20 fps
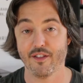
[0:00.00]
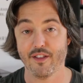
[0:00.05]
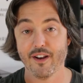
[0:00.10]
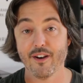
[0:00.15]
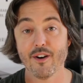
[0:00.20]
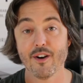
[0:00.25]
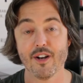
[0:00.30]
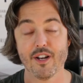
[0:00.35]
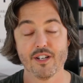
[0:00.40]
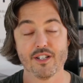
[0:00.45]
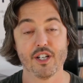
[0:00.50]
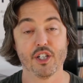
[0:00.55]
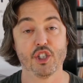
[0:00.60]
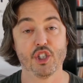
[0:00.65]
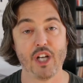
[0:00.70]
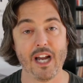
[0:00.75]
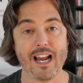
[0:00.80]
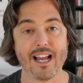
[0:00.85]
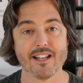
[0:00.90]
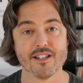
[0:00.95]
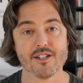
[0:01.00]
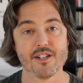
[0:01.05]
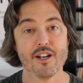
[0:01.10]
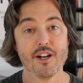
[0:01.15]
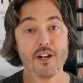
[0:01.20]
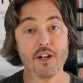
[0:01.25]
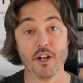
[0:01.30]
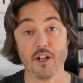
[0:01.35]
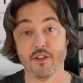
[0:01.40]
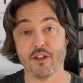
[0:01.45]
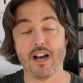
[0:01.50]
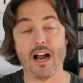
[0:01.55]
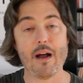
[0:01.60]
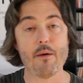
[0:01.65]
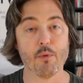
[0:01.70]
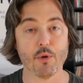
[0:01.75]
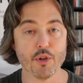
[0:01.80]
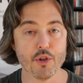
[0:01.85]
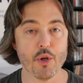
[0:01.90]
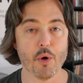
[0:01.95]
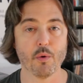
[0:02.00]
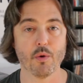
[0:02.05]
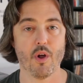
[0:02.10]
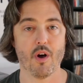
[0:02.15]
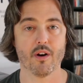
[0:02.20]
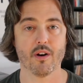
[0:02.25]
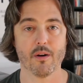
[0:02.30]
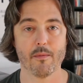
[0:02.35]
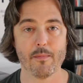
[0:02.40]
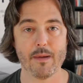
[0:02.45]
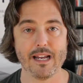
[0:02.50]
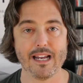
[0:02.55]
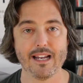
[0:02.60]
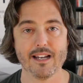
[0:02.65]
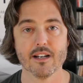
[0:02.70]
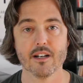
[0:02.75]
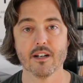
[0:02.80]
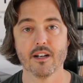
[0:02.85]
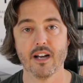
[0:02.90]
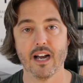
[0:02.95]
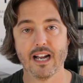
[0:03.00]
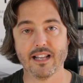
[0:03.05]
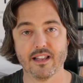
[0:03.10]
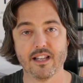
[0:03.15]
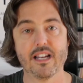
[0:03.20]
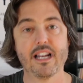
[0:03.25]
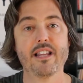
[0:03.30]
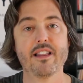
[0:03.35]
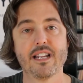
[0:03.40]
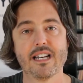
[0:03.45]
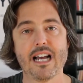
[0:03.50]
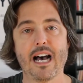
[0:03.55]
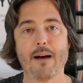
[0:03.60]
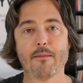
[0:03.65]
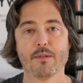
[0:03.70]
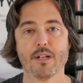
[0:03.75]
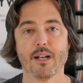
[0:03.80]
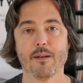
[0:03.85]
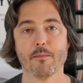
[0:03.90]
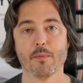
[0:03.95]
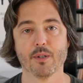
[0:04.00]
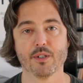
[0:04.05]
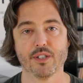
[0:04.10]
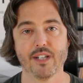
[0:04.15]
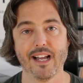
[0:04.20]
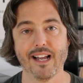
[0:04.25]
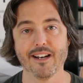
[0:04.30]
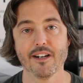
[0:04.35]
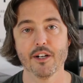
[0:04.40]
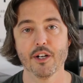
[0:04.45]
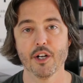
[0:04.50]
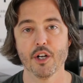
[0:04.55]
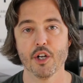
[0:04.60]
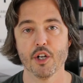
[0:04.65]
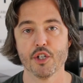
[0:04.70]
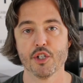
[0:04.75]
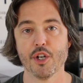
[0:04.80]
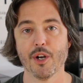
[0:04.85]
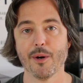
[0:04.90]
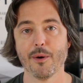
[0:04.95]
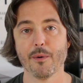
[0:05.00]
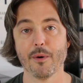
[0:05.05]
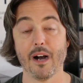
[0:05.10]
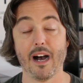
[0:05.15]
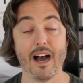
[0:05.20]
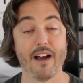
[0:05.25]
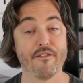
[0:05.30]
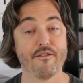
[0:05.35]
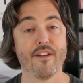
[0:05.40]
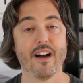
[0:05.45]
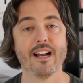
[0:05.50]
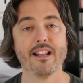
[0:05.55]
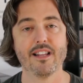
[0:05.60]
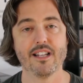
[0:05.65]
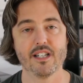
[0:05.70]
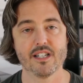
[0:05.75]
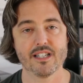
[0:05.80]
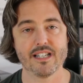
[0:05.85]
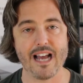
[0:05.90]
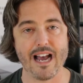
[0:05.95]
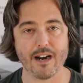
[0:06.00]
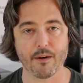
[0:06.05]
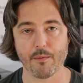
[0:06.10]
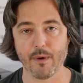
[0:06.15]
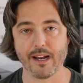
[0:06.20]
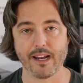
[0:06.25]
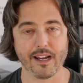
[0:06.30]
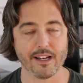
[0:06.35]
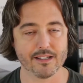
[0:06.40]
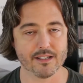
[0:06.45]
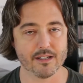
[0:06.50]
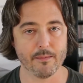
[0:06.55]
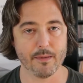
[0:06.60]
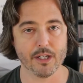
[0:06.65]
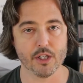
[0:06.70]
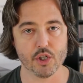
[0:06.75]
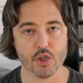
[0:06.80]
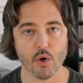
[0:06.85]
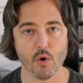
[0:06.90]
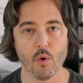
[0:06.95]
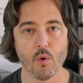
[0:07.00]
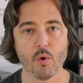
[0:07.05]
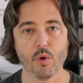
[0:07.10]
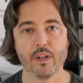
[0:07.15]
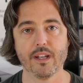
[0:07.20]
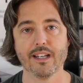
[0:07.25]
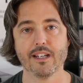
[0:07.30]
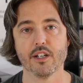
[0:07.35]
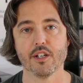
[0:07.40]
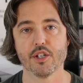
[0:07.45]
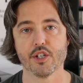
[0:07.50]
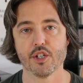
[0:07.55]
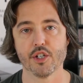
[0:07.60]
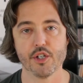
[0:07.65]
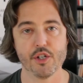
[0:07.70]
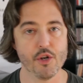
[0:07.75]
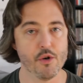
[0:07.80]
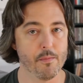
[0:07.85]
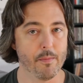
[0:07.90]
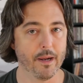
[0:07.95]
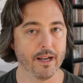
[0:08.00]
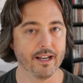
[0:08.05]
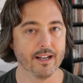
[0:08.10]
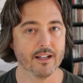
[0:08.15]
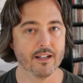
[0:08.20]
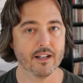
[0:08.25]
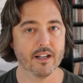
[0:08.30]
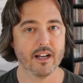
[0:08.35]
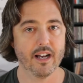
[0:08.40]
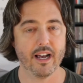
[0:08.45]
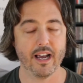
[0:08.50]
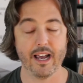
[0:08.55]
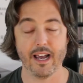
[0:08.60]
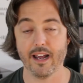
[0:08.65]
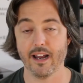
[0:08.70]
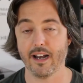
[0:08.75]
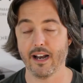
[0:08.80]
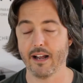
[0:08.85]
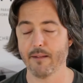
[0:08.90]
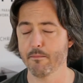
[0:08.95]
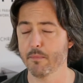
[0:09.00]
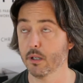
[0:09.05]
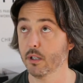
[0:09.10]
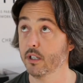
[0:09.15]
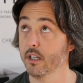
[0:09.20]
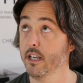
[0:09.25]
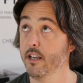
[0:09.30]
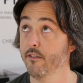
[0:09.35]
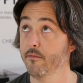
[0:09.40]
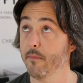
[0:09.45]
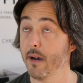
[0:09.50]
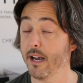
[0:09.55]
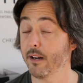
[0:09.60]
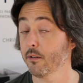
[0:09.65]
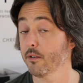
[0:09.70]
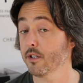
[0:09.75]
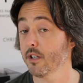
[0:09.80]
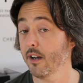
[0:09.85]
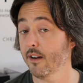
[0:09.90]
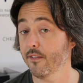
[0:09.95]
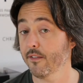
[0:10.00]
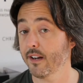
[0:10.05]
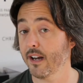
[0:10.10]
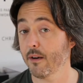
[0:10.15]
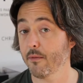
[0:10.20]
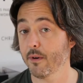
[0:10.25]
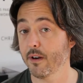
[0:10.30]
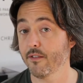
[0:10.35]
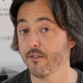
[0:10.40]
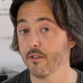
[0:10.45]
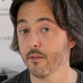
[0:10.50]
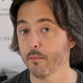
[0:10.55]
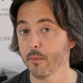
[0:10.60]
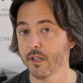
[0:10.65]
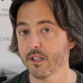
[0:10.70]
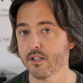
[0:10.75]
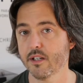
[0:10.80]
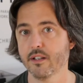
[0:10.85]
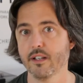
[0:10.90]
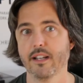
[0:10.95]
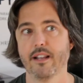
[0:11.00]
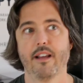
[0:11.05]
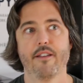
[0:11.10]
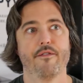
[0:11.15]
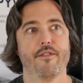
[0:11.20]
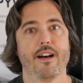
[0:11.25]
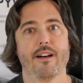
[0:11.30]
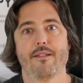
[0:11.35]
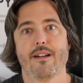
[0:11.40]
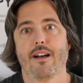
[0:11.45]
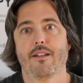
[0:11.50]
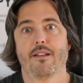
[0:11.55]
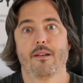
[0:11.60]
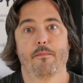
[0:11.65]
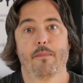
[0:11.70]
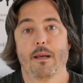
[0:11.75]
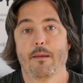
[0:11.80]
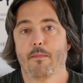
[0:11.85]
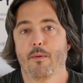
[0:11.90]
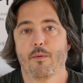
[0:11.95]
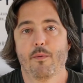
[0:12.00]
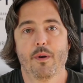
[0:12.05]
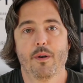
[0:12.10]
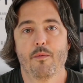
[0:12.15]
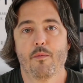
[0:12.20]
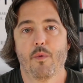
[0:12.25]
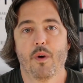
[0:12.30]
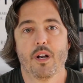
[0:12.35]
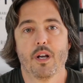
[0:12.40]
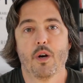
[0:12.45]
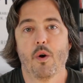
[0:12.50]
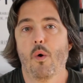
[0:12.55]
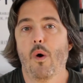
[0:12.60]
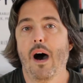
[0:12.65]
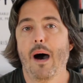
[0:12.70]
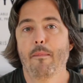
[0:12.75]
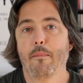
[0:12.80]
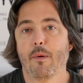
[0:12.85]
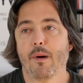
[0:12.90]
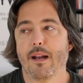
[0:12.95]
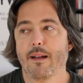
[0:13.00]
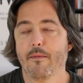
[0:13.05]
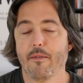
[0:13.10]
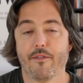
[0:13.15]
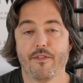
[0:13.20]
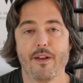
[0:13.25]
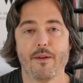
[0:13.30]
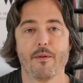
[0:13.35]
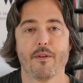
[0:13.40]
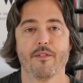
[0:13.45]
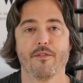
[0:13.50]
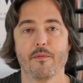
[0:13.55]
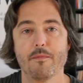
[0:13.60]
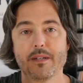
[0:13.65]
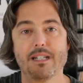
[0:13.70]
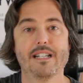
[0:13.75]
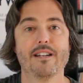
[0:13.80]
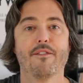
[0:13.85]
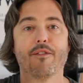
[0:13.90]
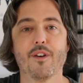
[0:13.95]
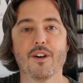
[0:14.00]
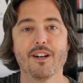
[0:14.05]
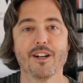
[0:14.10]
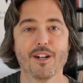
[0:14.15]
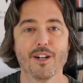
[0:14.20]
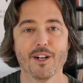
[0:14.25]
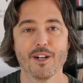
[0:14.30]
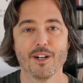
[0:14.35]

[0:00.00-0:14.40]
there is a chance that I will no longer be at the, in the top ten percent. So I find these stack rankings to be totally stupid. And I believe Microsoft got rid of them recently. They found out that people wouldn't want to cooperate if they were from different